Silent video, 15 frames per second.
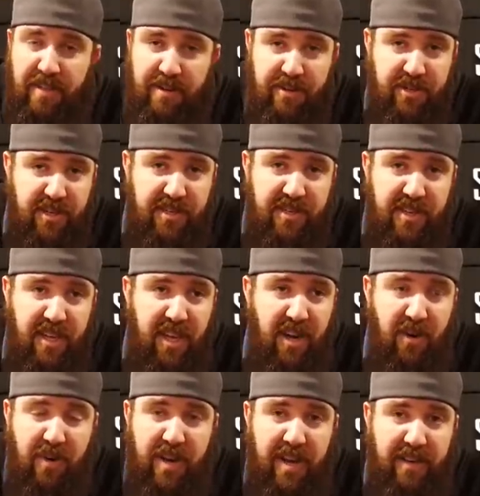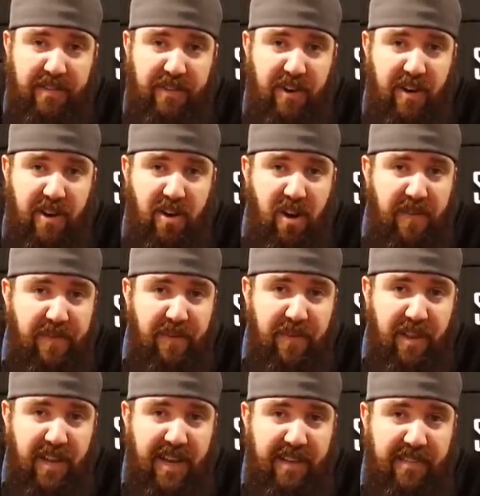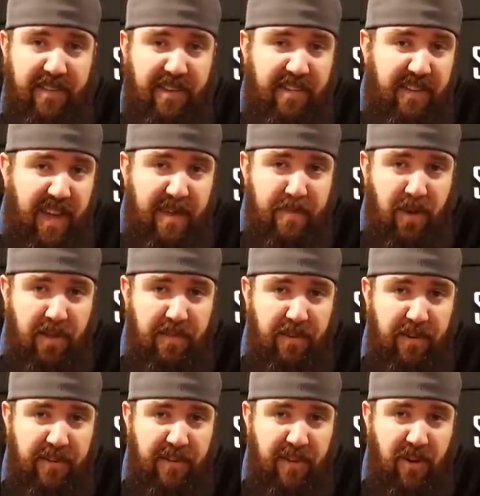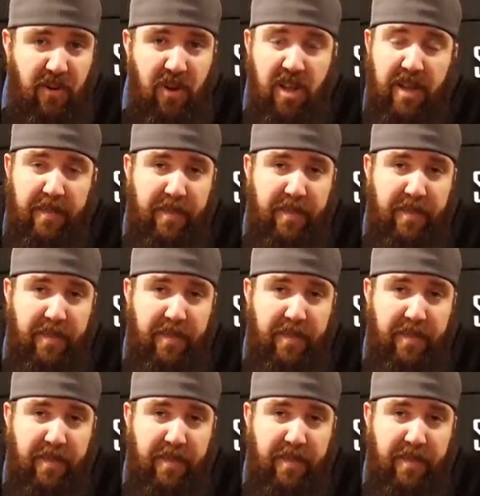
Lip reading: They're just, you know, kind of starting off over the last 6-8 months or so,